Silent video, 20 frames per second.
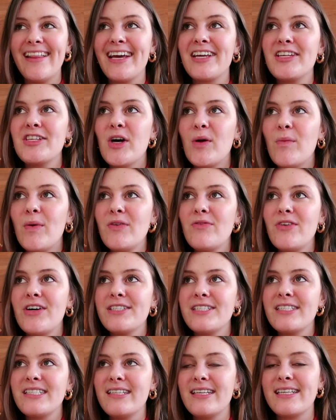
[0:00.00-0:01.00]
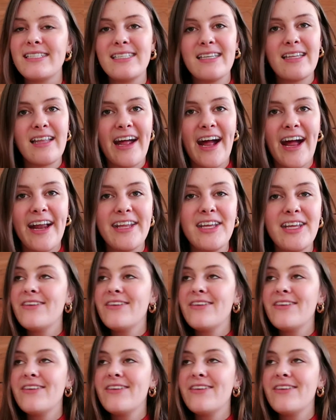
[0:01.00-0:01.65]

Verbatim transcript: like, no one wants to listen to that.